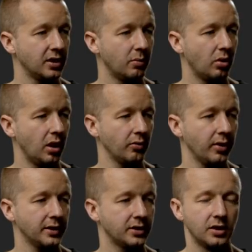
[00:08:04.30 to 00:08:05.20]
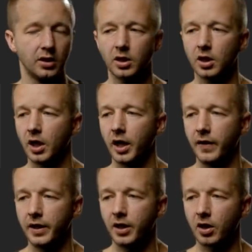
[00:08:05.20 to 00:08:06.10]
some progress. And
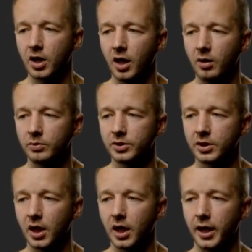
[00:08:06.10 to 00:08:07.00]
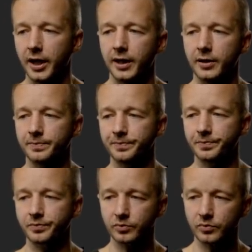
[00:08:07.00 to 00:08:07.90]
then here comes uh,
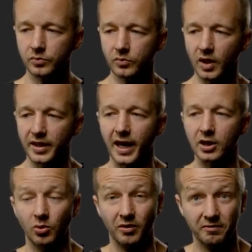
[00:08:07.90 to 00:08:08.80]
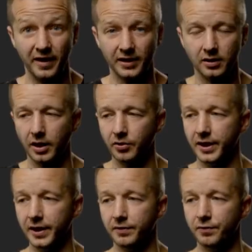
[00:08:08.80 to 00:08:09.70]
the actual effect that you're
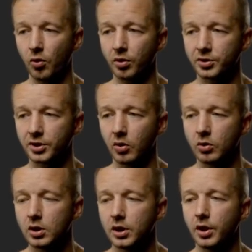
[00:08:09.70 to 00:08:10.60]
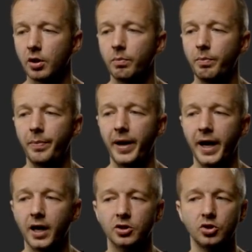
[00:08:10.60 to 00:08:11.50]
here for. So
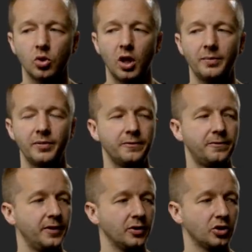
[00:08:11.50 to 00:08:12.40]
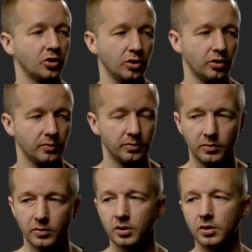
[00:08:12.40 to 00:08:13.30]
backdrop filter
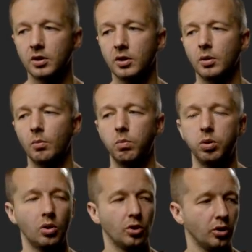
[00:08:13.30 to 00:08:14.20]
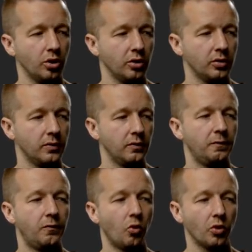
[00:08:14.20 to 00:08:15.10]
blur
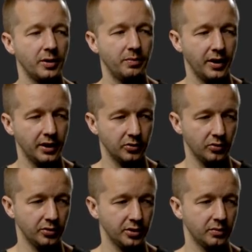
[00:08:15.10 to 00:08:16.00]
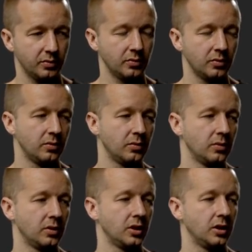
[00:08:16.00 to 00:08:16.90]
40 pixels.
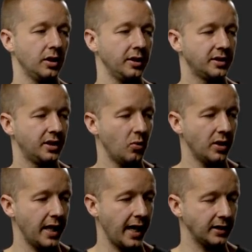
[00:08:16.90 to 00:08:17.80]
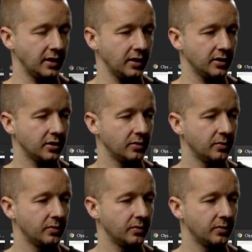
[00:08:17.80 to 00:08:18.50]
Now let's see what that does.